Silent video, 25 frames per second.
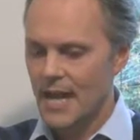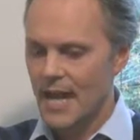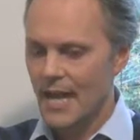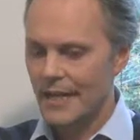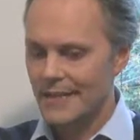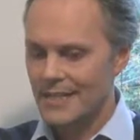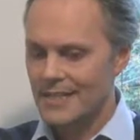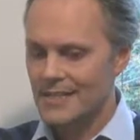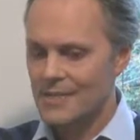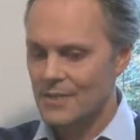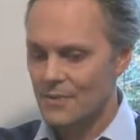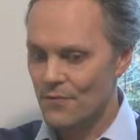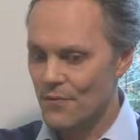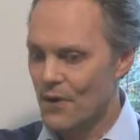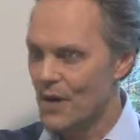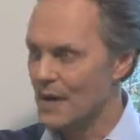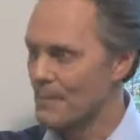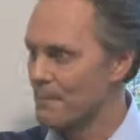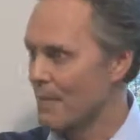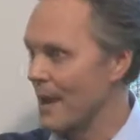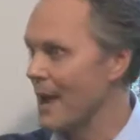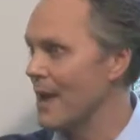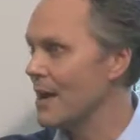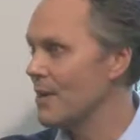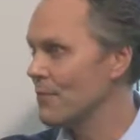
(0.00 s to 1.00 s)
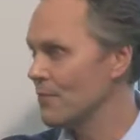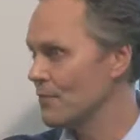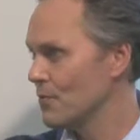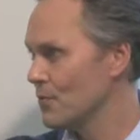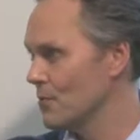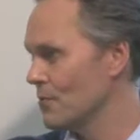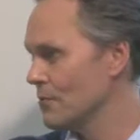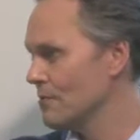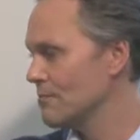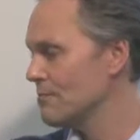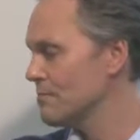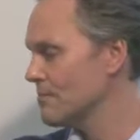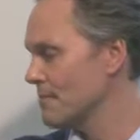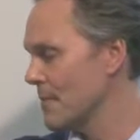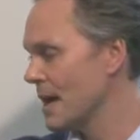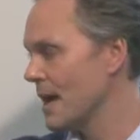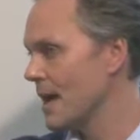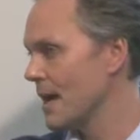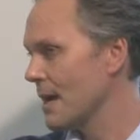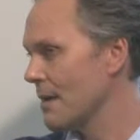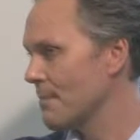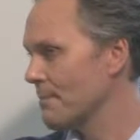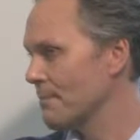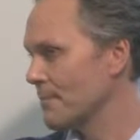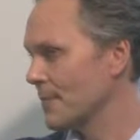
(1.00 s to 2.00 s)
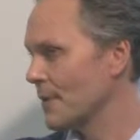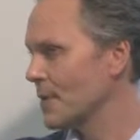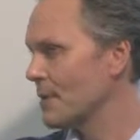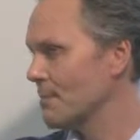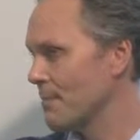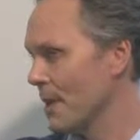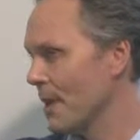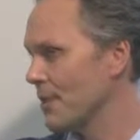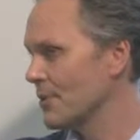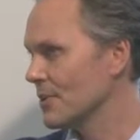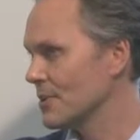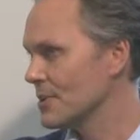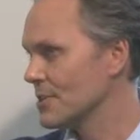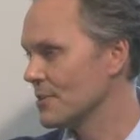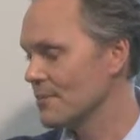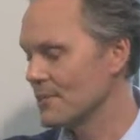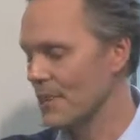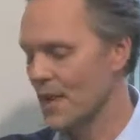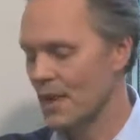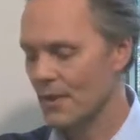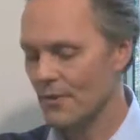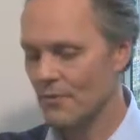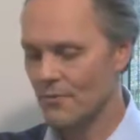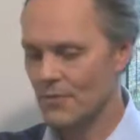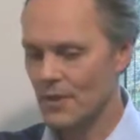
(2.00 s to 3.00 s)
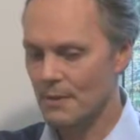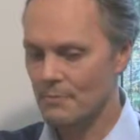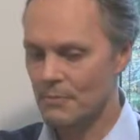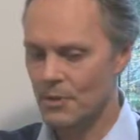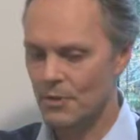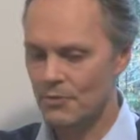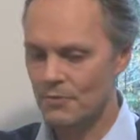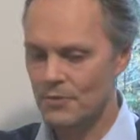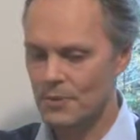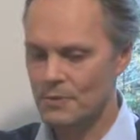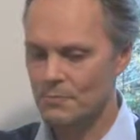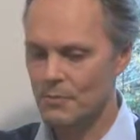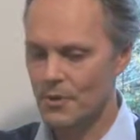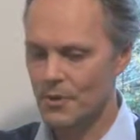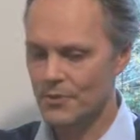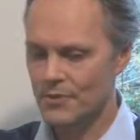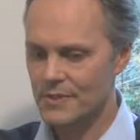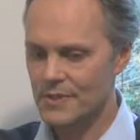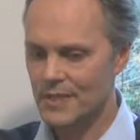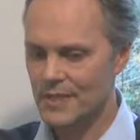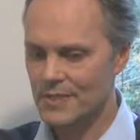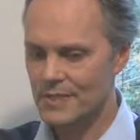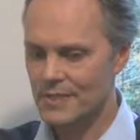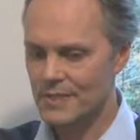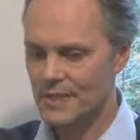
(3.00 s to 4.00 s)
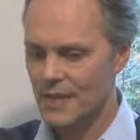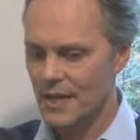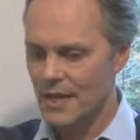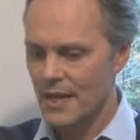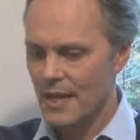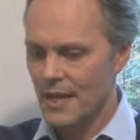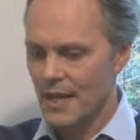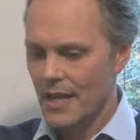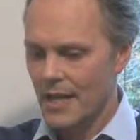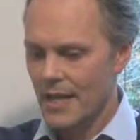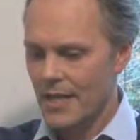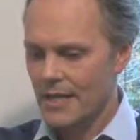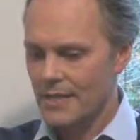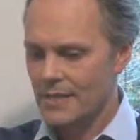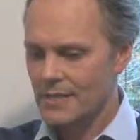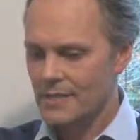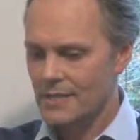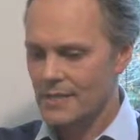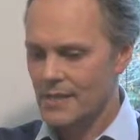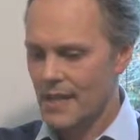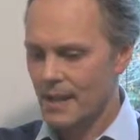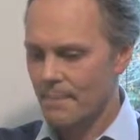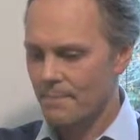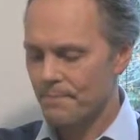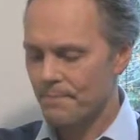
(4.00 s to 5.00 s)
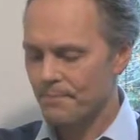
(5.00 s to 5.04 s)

And this is a very powerful component of the immune response. It's